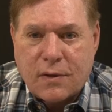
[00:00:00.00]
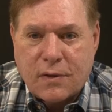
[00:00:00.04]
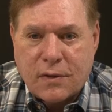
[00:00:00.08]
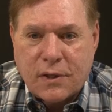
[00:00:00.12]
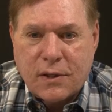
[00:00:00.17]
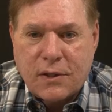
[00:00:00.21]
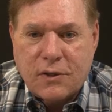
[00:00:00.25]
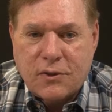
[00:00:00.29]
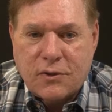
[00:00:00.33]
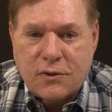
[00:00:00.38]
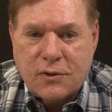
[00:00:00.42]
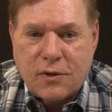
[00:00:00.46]

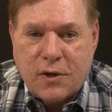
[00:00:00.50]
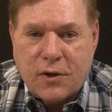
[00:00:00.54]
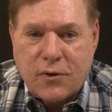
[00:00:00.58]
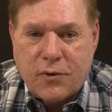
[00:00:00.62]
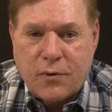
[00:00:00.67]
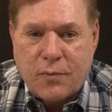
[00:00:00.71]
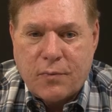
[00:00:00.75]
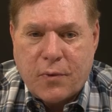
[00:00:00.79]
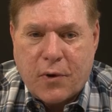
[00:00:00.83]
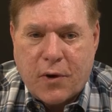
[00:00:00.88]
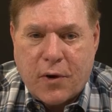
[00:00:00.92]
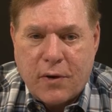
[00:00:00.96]
links to
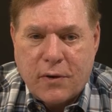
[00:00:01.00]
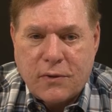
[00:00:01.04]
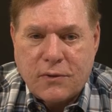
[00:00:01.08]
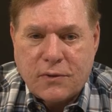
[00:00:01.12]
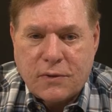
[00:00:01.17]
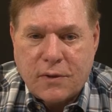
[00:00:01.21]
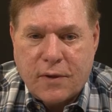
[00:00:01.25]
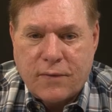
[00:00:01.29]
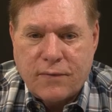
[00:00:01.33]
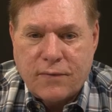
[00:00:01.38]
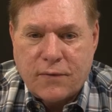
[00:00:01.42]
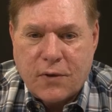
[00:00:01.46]
other
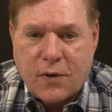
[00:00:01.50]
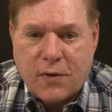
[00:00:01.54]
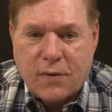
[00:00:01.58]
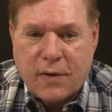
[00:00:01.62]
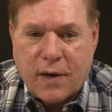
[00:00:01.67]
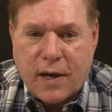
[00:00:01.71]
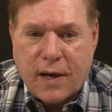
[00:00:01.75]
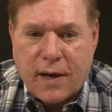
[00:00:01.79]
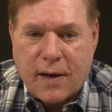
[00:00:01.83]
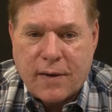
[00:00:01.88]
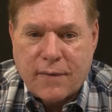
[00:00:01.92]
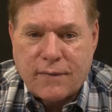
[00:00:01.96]
parts of
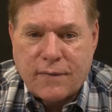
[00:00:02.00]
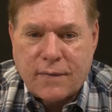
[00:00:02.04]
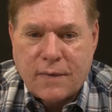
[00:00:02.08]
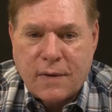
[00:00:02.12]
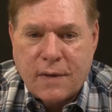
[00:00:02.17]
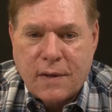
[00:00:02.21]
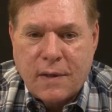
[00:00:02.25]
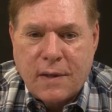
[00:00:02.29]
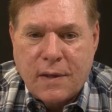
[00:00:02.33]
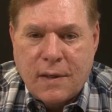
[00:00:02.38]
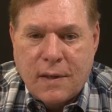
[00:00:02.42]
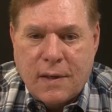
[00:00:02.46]
TOGAF,
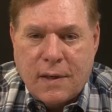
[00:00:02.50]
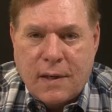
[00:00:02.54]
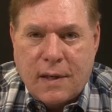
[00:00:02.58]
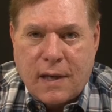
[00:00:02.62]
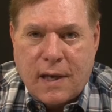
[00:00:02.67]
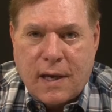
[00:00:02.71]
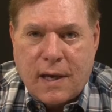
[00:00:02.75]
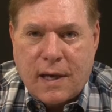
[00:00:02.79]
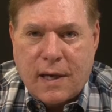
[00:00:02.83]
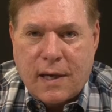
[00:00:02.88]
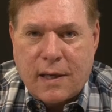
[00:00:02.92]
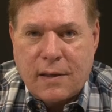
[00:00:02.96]

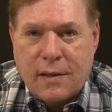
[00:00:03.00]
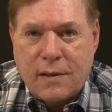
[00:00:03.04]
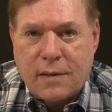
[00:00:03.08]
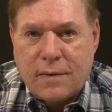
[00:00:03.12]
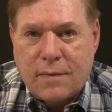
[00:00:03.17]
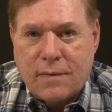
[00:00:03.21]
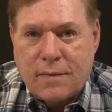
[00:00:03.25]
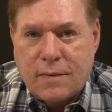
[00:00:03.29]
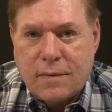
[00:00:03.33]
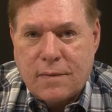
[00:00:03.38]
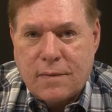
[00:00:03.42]
and